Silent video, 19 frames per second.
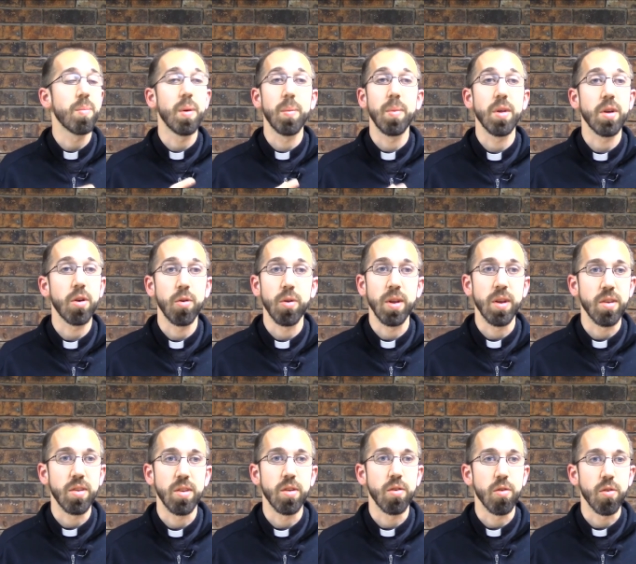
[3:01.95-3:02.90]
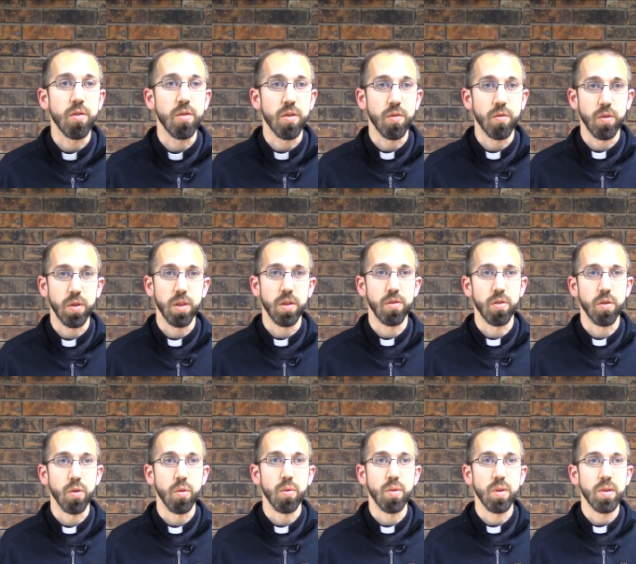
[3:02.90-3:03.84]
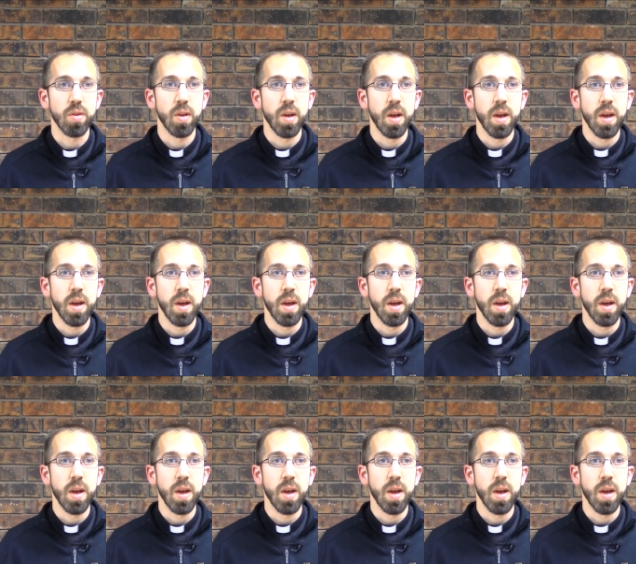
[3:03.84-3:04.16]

biblical institution for the Jews,